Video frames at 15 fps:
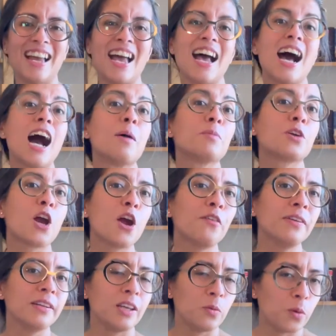I'm
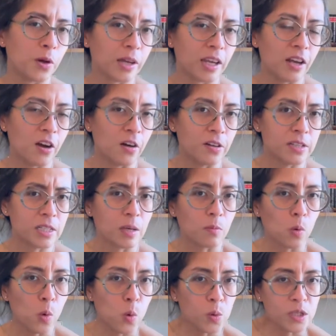currently working on some
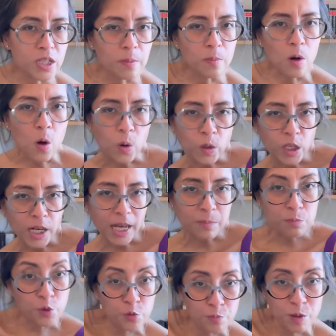awesome online
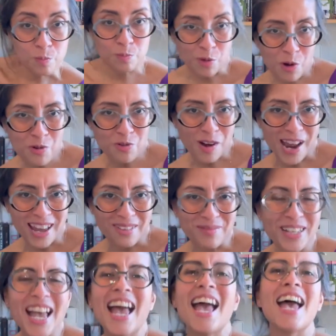movement programs,
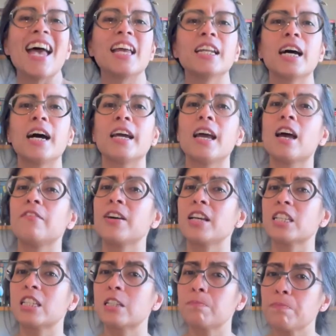and I have
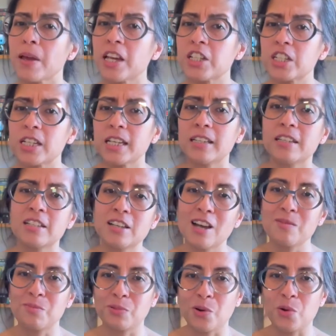especially
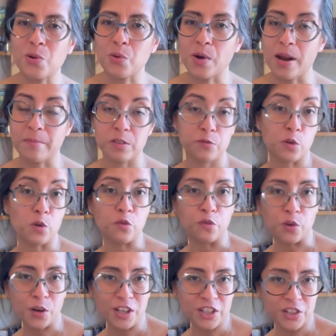designed programs for
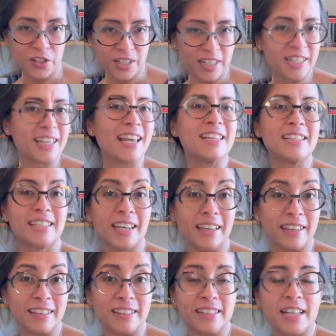voice users and
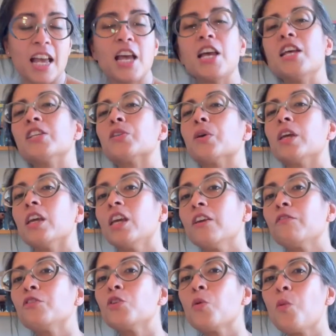singers. So
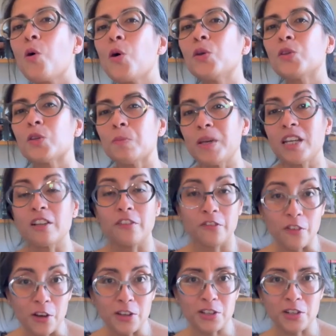if you want to be the
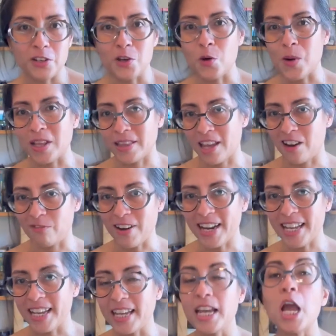first to know when they're
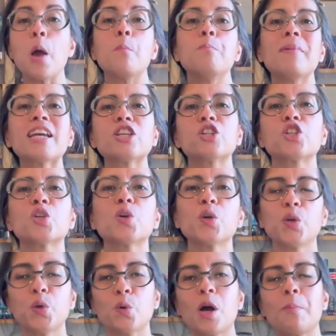ready, make sure
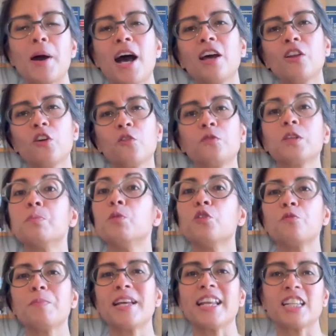you are part of the
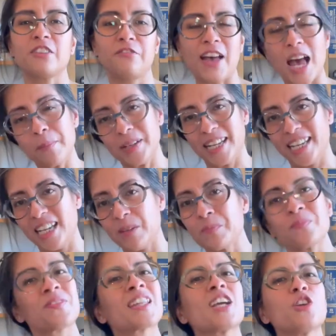MoveMedics family.
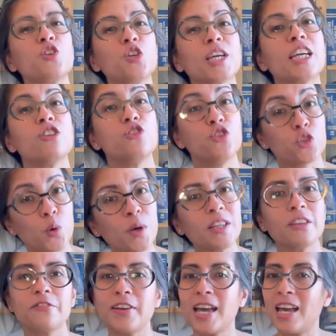You can join
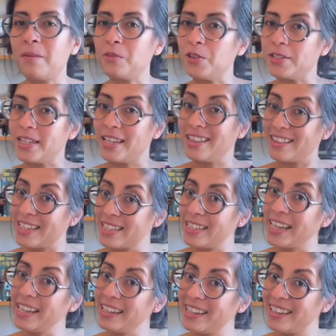the fam using this
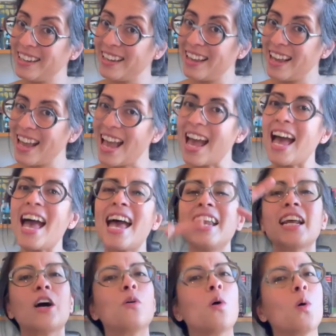link, and
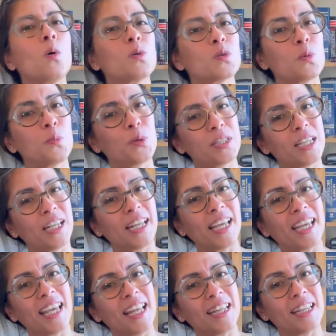I will also put the
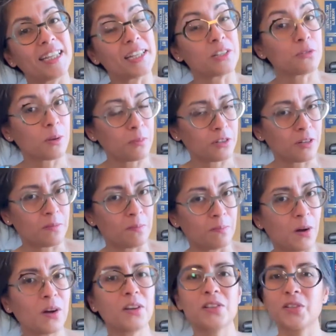link in the description
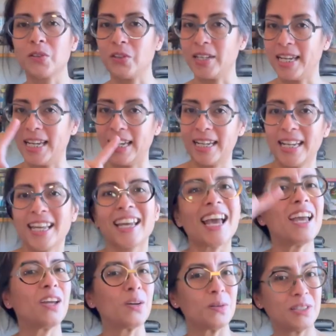box so you can click
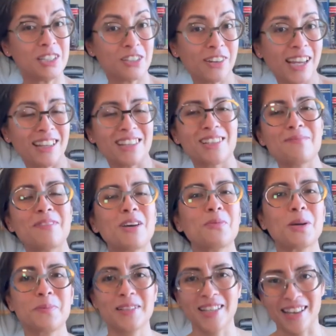and go straight to my
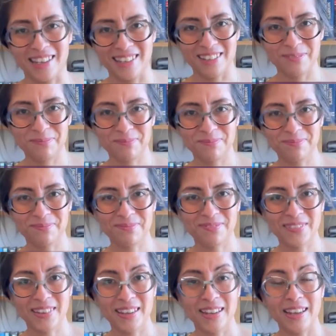website.
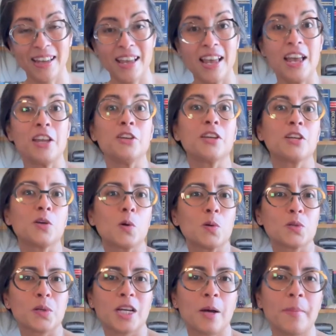You can
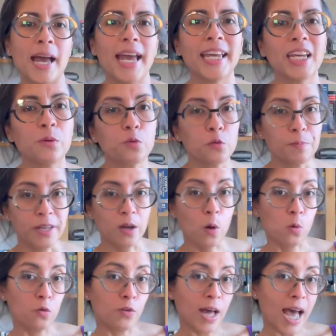also come hang out with me
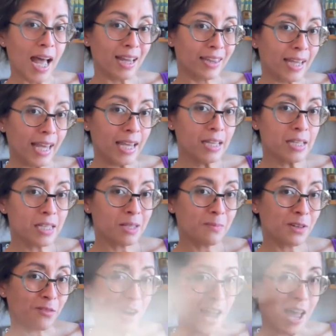over at the
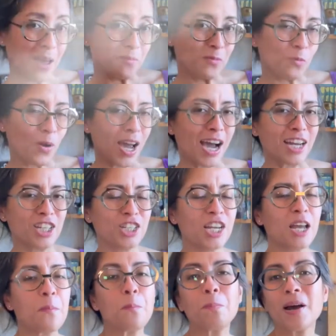Instagram, where I
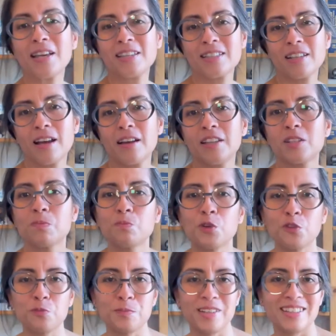share bite-sized
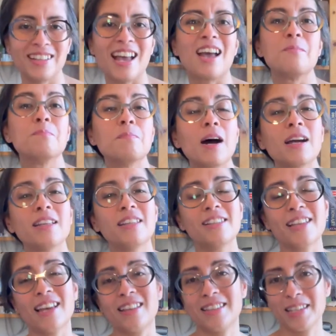movement and
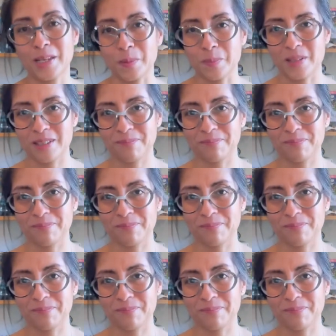mindset tips.